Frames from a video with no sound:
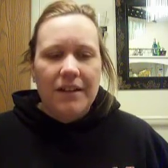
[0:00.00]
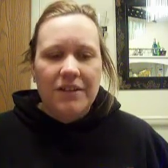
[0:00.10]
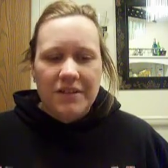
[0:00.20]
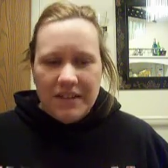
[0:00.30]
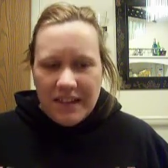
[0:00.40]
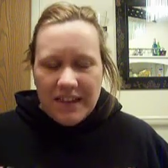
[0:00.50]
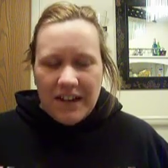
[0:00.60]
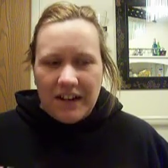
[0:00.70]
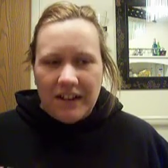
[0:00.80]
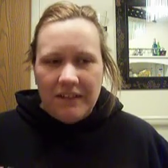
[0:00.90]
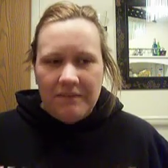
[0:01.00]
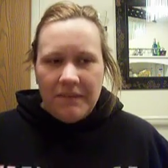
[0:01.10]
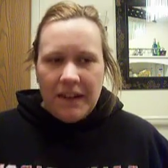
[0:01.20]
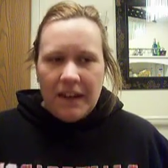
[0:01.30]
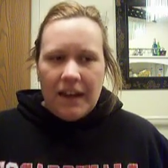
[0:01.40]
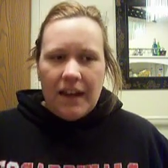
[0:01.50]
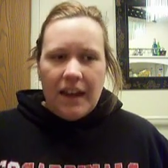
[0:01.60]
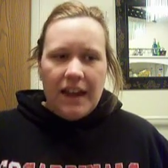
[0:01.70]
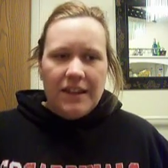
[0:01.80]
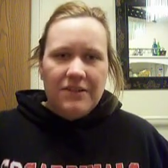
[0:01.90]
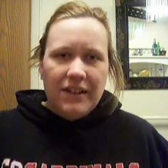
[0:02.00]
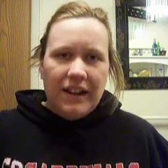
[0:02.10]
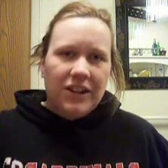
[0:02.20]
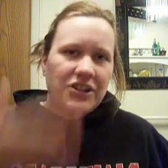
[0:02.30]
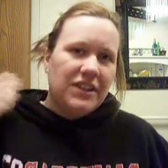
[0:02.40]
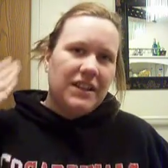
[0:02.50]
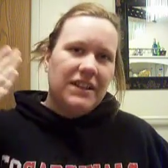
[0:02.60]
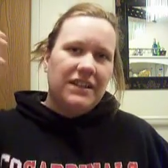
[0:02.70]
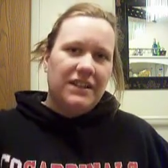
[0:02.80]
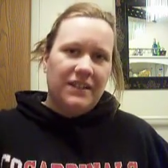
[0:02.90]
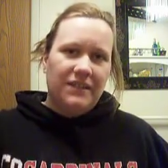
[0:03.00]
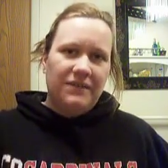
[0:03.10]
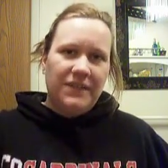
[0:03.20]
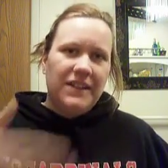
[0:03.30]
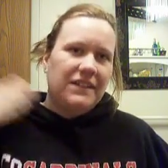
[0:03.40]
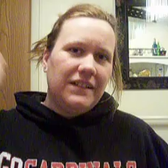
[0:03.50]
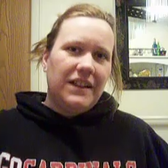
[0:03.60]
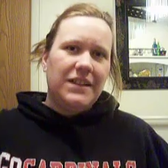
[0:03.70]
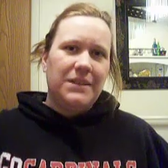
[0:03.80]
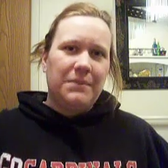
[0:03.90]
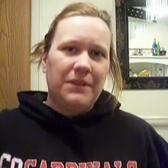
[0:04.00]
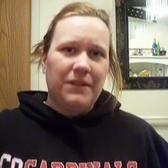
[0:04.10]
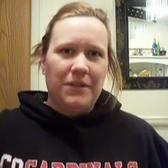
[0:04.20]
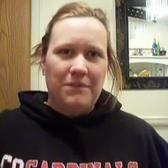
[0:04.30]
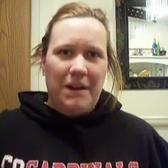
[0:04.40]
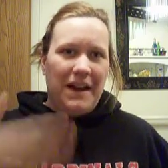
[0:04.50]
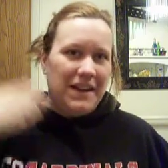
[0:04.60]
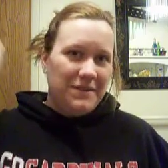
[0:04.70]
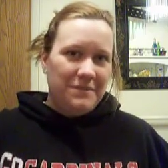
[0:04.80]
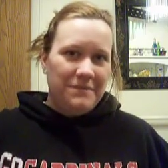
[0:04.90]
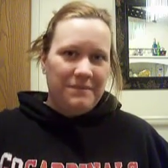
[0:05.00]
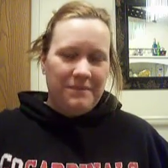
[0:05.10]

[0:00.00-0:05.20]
you sit there, and you can actually feel a spirit go by you.